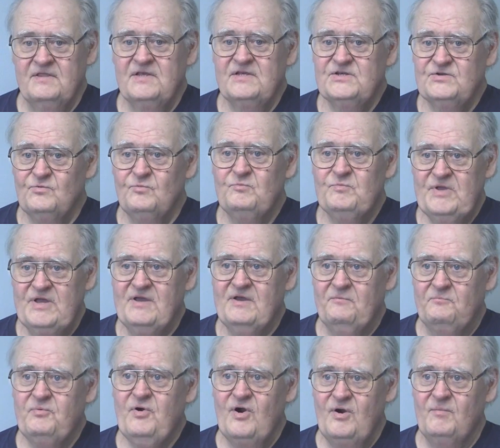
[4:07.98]
This would be
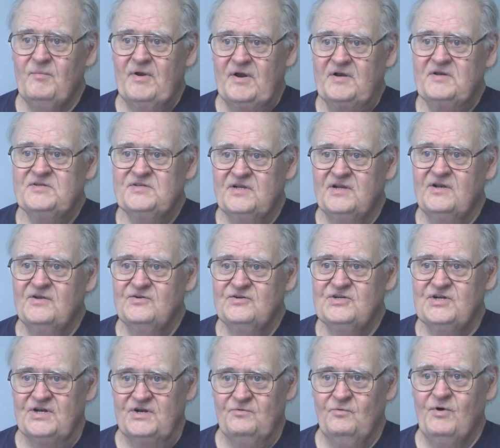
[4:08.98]
a permanent
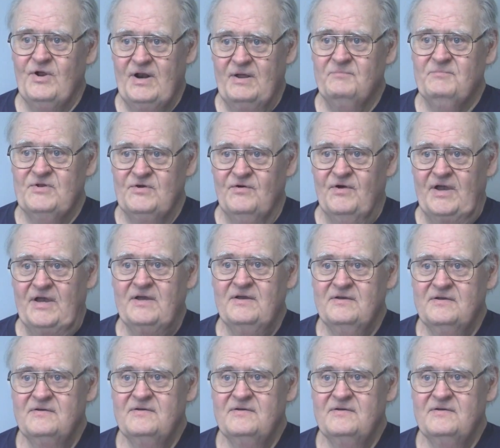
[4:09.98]
solution to what I'm doing.